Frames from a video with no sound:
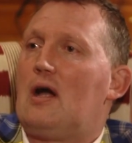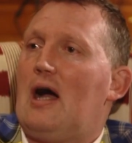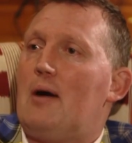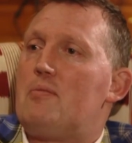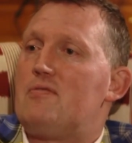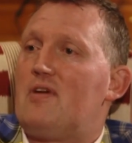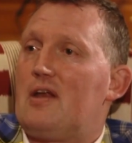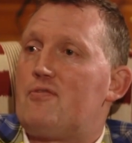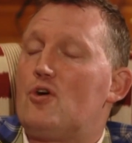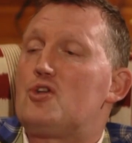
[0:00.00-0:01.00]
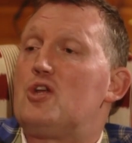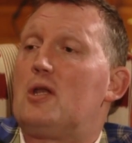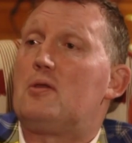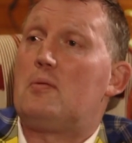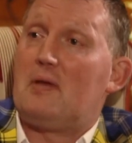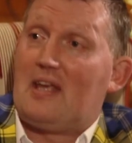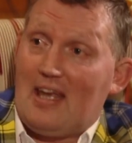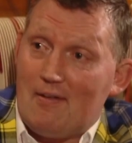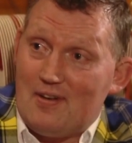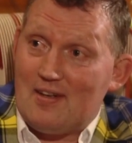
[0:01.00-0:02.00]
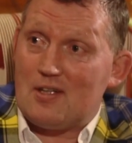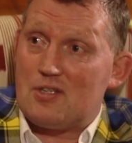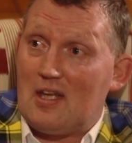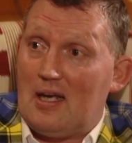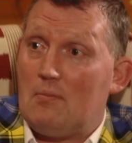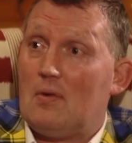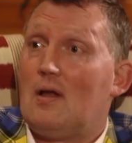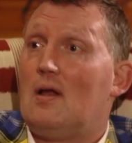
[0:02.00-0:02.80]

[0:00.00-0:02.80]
I've been very fortunate to be given this time.